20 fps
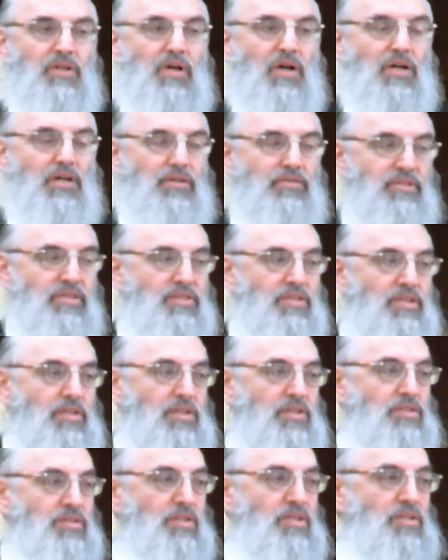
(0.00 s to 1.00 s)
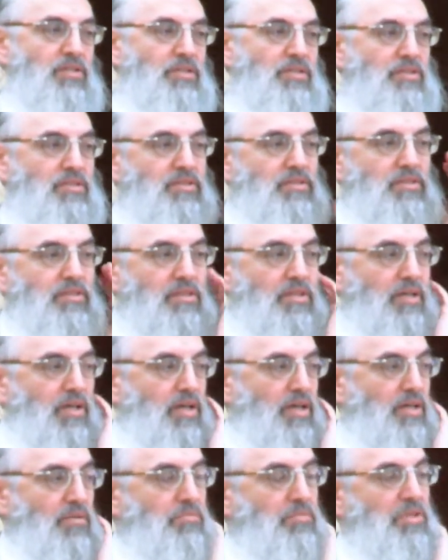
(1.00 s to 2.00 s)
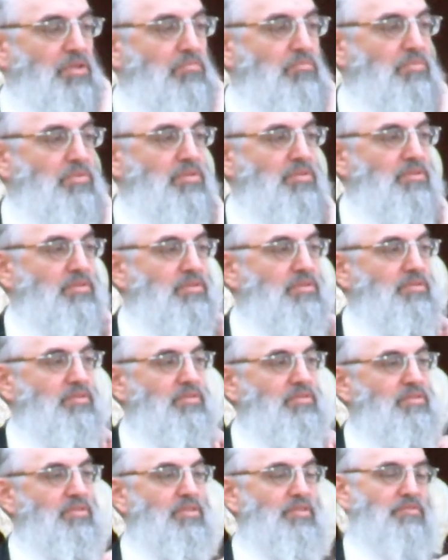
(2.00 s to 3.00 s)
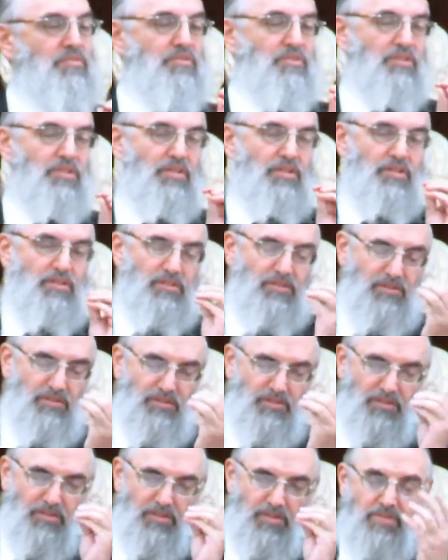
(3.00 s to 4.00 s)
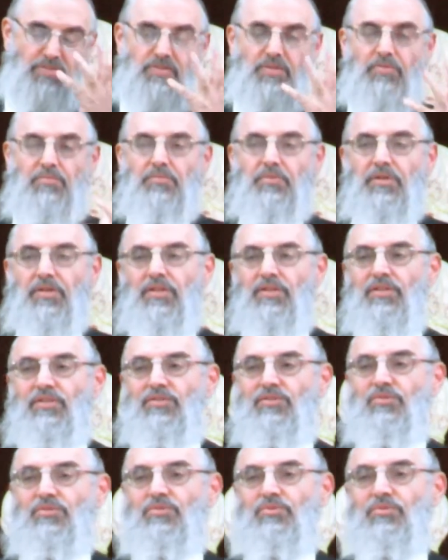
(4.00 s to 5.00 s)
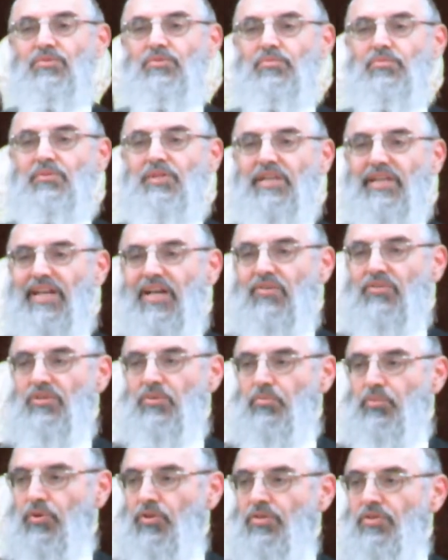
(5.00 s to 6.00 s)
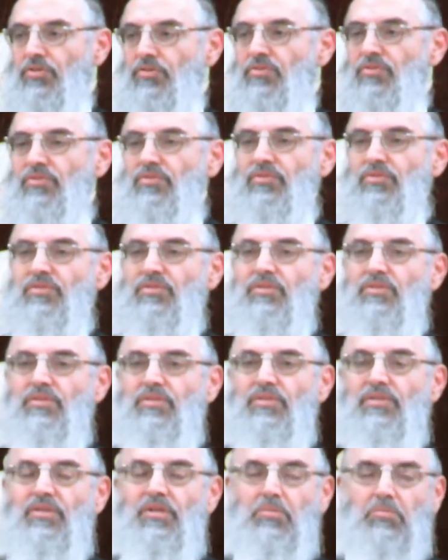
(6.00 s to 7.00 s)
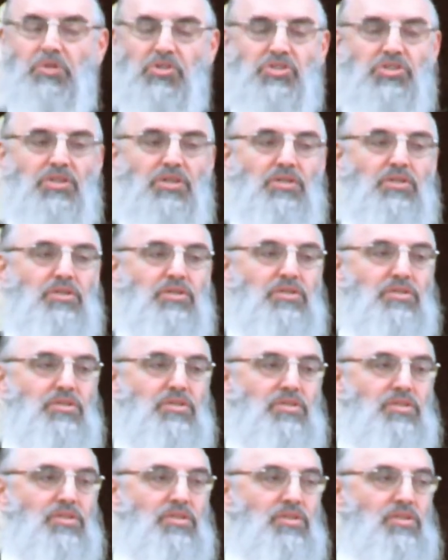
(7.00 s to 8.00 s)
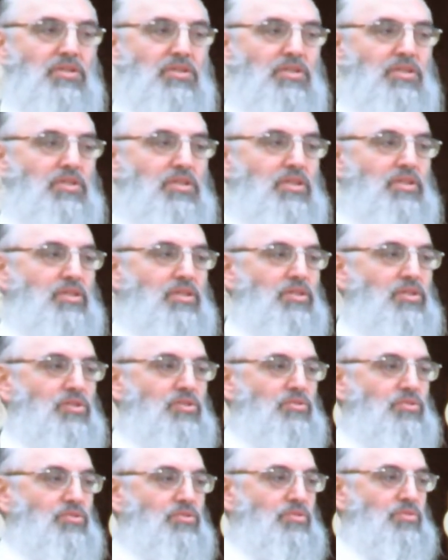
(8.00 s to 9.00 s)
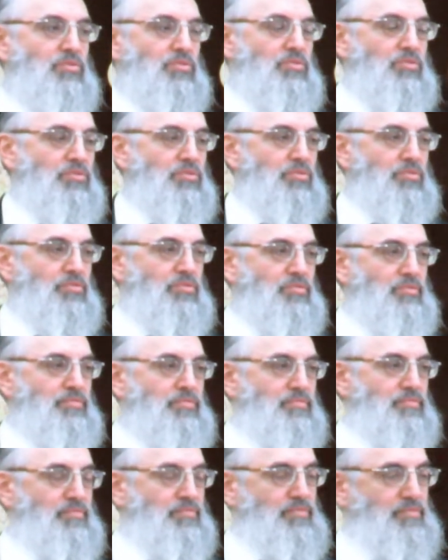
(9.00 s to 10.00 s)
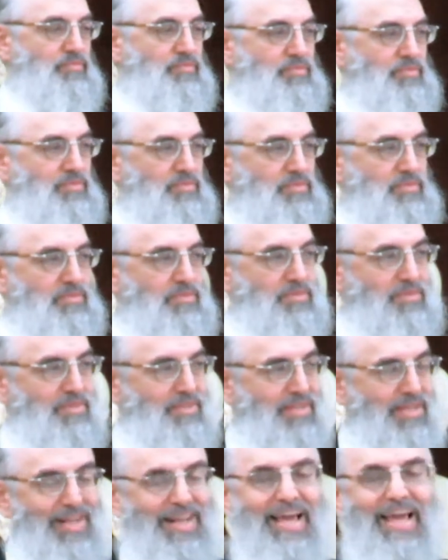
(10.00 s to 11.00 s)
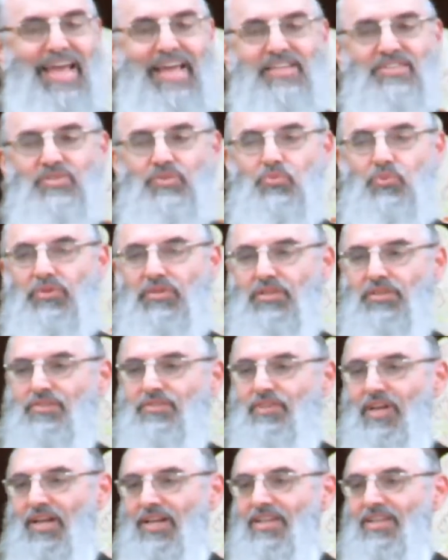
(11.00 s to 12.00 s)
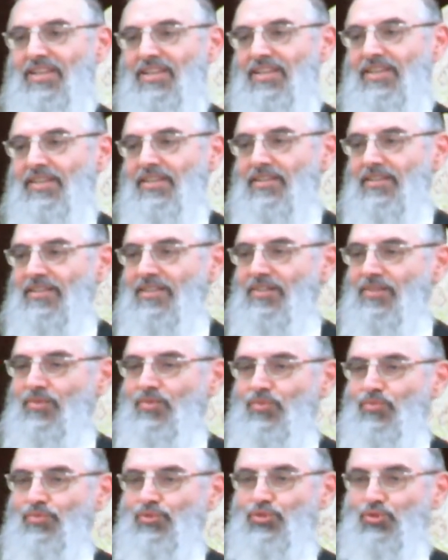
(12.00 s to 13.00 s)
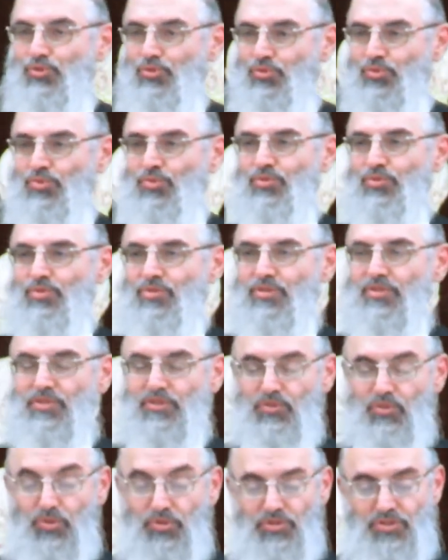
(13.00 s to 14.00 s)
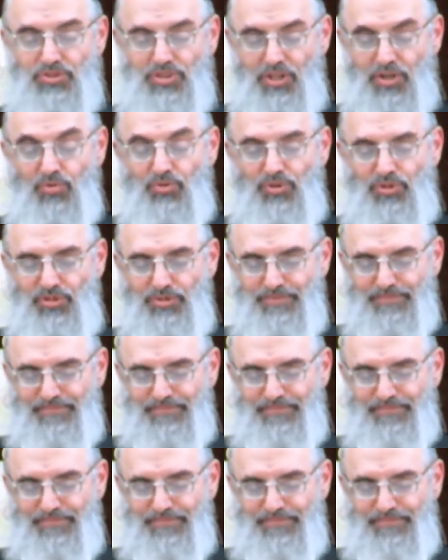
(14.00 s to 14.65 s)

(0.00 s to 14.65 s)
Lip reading: Harav Ateret Chachamim gives an example to bring out the point, a mashal, to tell us what exactly we should do in Chodesh Elul.